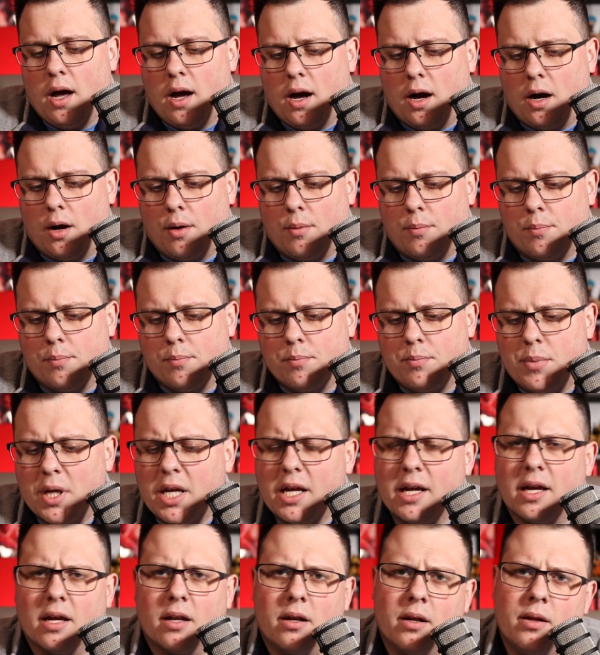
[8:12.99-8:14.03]
um, but
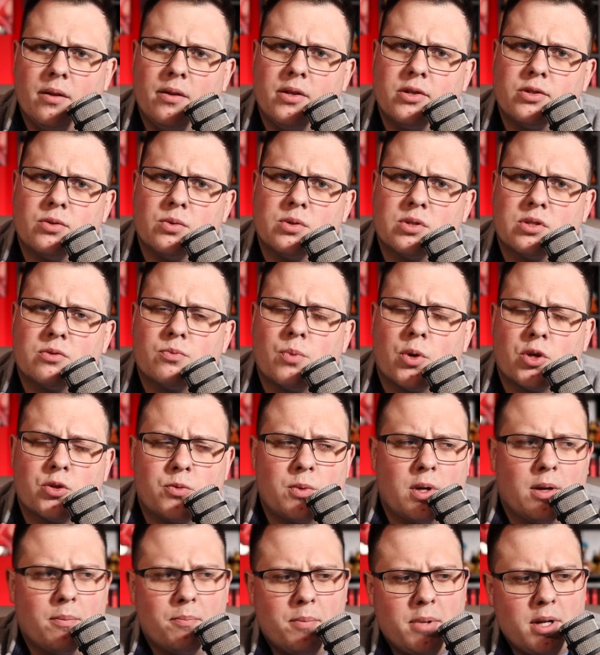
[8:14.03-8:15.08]
again, this was
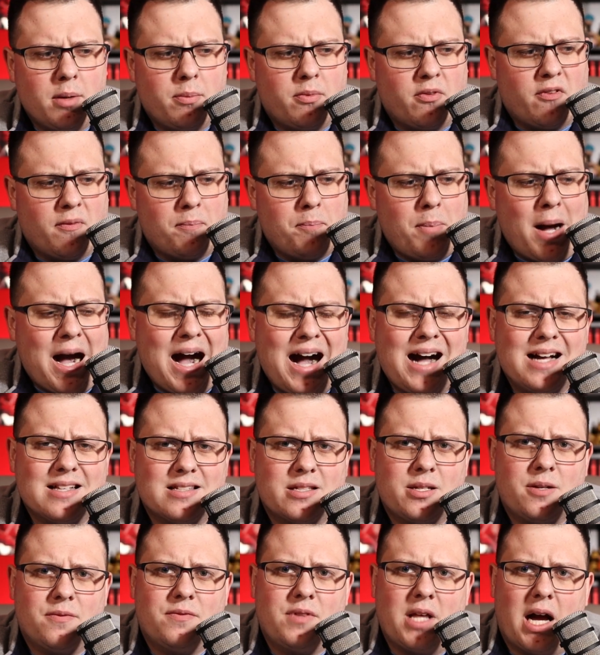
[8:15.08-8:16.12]
supposed to be a bit of a
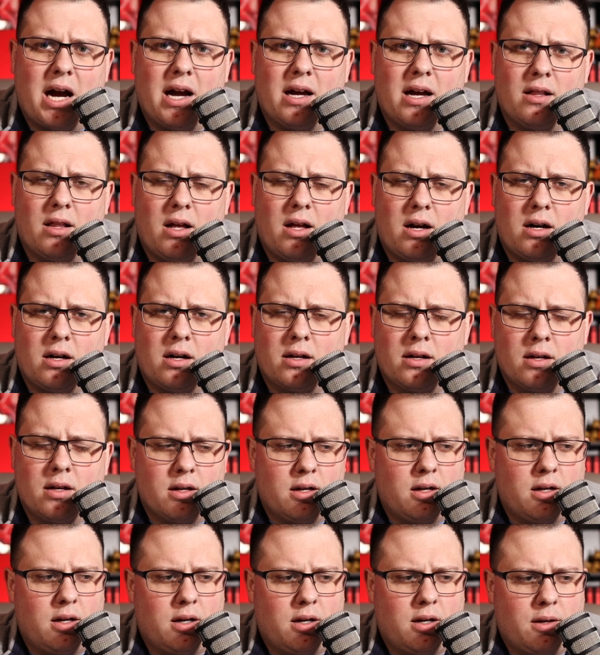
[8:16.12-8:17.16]
positive dialogue,
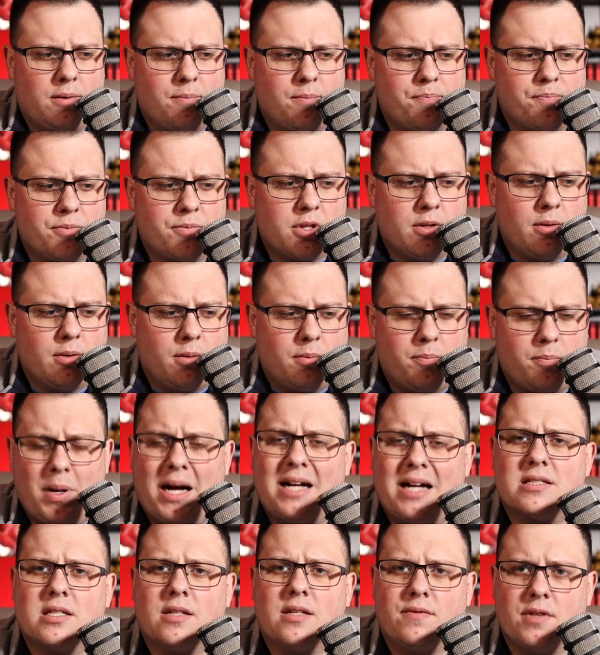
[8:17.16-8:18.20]
um, a
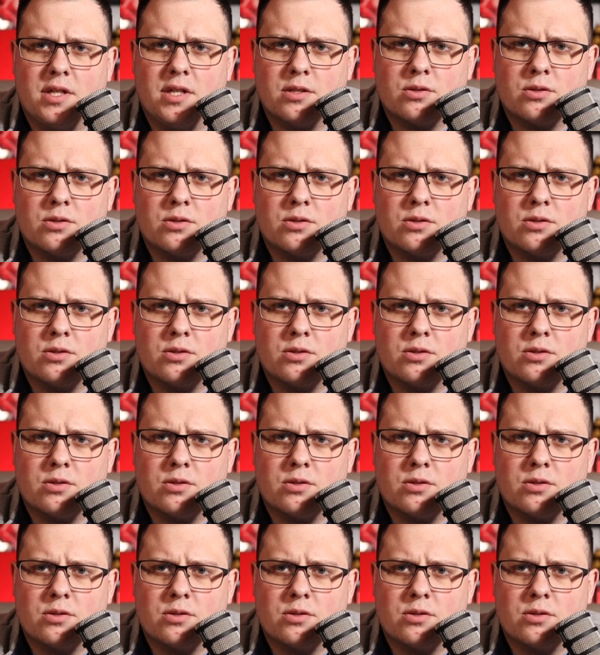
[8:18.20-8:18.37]
positive